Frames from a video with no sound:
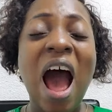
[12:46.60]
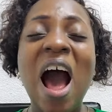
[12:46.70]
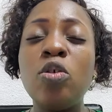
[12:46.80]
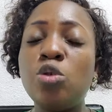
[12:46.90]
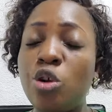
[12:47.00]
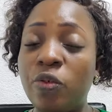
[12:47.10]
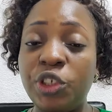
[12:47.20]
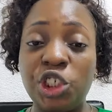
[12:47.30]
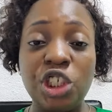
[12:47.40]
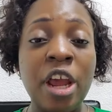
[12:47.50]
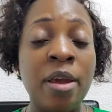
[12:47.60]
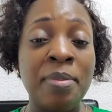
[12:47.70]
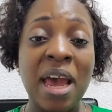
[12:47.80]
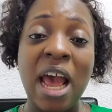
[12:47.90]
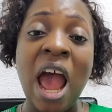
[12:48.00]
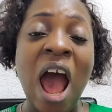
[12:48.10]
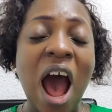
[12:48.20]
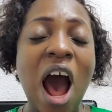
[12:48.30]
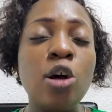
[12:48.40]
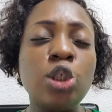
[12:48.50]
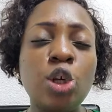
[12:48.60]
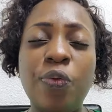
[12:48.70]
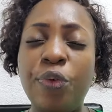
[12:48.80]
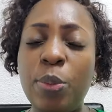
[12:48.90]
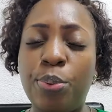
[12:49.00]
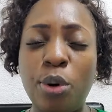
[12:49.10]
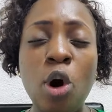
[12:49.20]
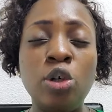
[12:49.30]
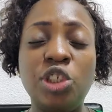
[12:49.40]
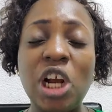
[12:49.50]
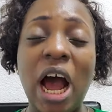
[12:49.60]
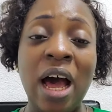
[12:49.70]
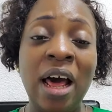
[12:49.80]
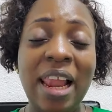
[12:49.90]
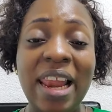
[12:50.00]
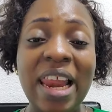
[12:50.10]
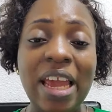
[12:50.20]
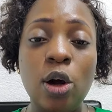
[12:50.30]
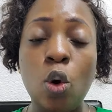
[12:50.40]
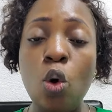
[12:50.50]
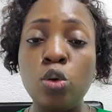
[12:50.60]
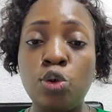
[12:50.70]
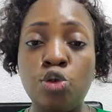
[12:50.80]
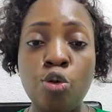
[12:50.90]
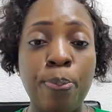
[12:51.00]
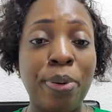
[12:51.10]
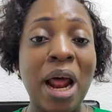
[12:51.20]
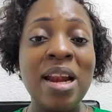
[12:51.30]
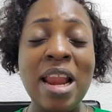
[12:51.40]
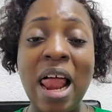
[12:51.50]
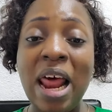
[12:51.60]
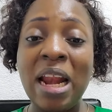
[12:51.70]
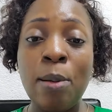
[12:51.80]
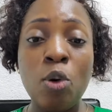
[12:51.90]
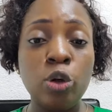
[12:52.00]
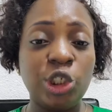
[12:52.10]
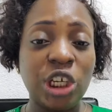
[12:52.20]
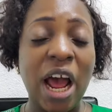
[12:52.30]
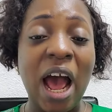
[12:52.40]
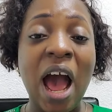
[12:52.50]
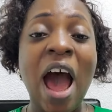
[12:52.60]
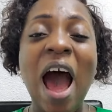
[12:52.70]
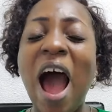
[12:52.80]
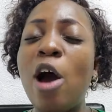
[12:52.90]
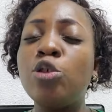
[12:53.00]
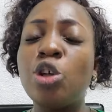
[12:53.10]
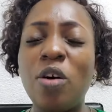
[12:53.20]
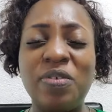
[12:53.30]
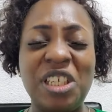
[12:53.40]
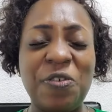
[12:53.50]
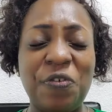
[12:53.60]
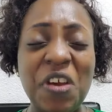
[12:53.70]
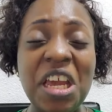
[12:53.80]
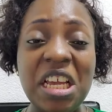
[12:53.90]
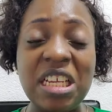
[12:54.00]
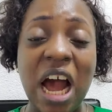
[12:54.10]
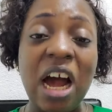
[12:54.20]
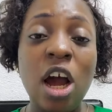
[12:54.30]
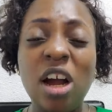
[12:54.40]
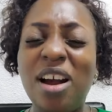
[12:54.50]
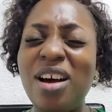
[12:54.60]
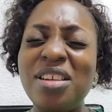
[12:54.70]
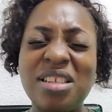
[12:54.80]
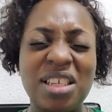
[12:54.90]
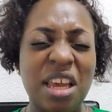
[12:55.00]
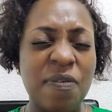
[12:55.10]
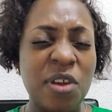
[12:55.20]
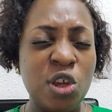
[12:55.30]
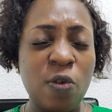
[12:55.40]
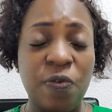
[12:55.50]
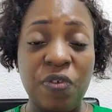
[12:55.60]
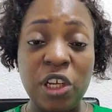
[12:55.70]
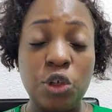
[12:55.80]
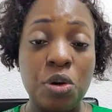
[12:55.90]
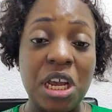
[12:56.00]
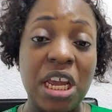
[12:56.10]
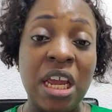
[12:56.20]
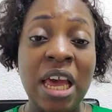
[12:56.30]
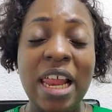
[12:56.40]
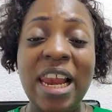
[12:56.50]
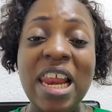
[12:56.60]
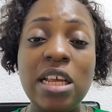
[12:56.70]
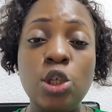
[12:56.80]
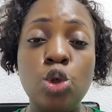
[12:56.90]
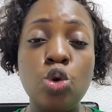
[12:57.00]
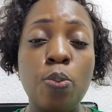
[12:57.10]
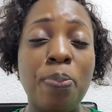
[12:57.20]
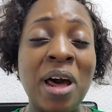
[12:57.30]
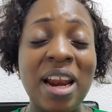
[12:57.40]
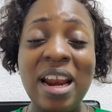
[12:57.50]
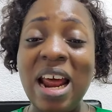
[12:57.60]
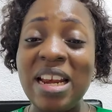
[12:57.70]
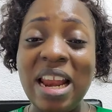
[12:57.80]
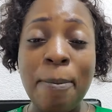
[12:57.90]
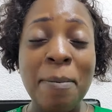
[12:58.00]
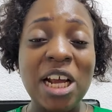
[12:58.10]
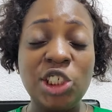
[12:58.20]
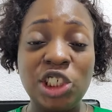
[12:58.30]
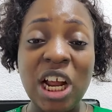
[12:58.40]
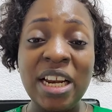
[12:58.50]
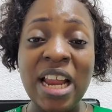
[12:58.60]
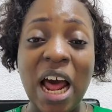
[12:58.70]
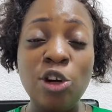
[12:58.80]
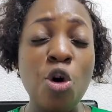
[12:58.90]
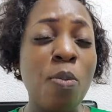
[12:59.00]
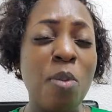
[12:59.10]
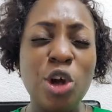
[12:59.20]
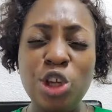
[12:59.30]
Out of shame. Out of reproach. Leku supranda la namosha. Out of defeat. God is giving you victory. Le superanda mashanda. No more